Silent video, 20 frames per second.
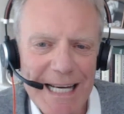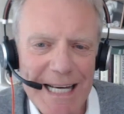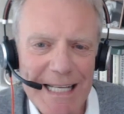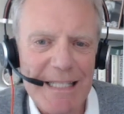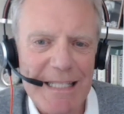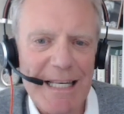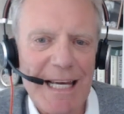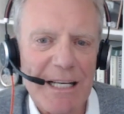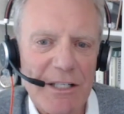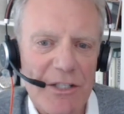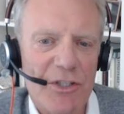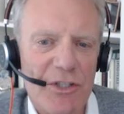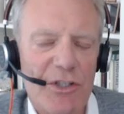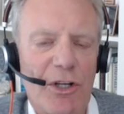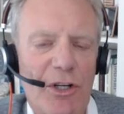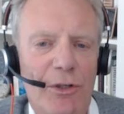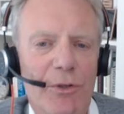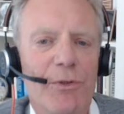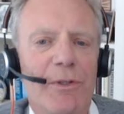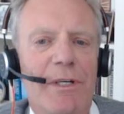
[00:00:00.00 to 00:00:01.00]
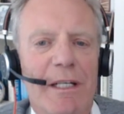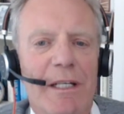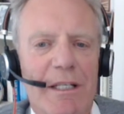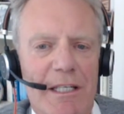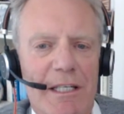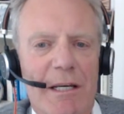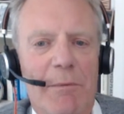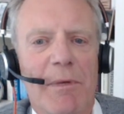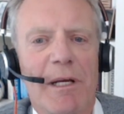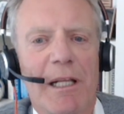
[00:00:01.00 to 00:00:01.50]
it's
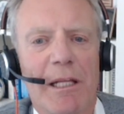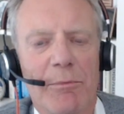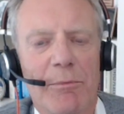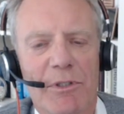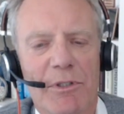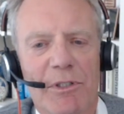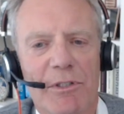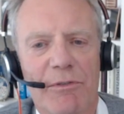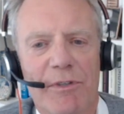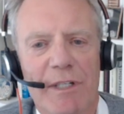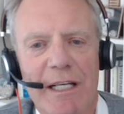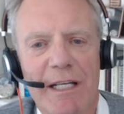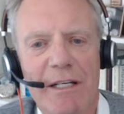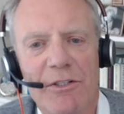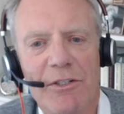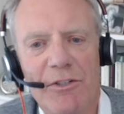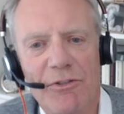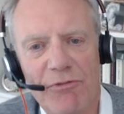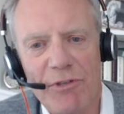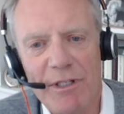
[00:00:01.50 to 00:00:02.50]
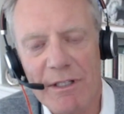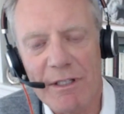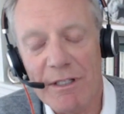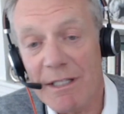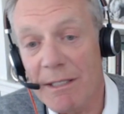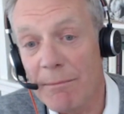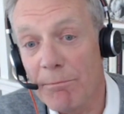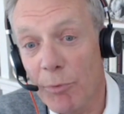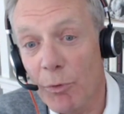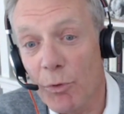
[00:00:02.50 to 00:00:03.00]
excluding some element of an industry
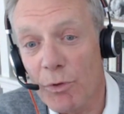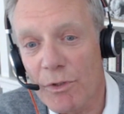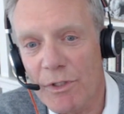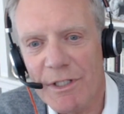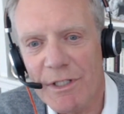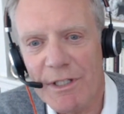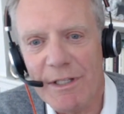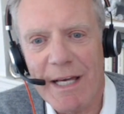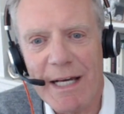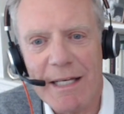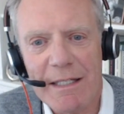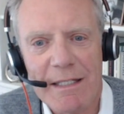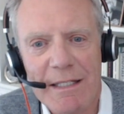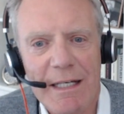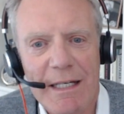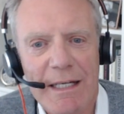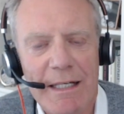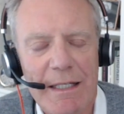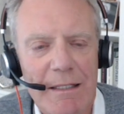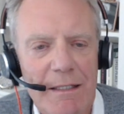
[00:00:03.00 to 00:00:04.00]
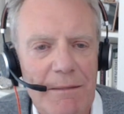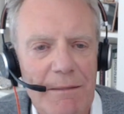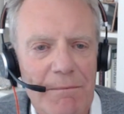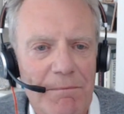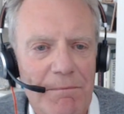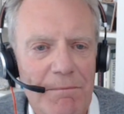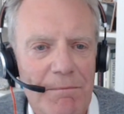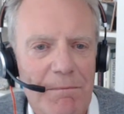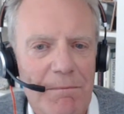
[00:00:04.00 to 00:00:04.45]
that's important to that state.